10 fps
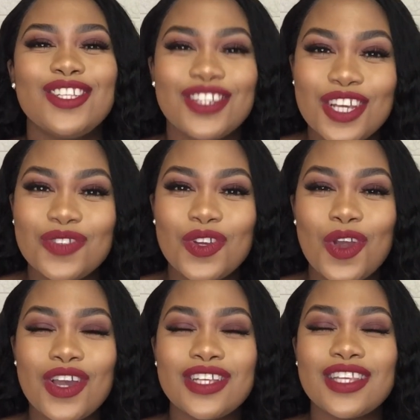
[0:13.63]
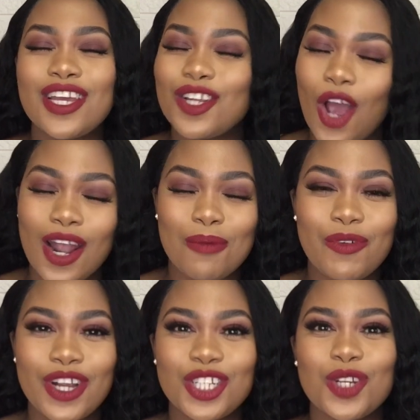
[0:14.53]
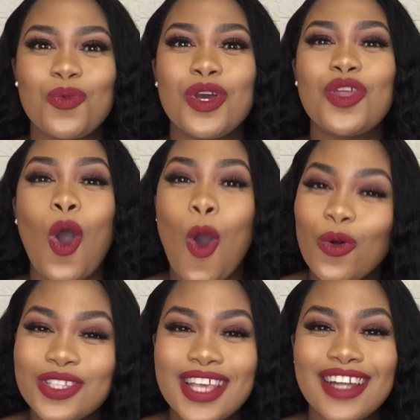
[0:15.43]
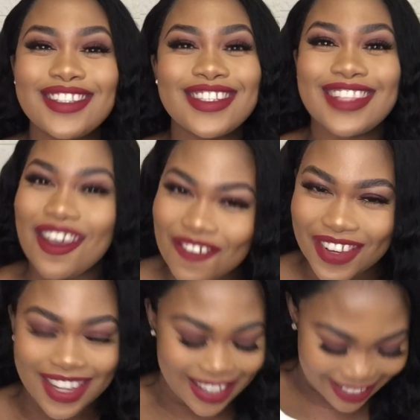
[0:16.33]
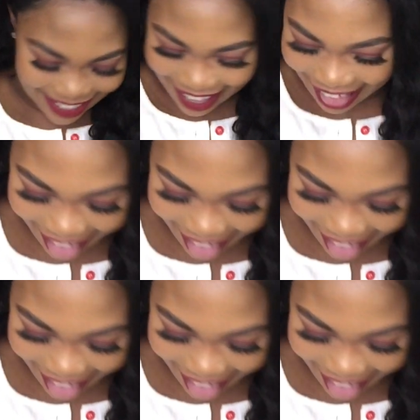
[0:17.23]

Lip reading: Today's video is in collaboration with Wholesale7.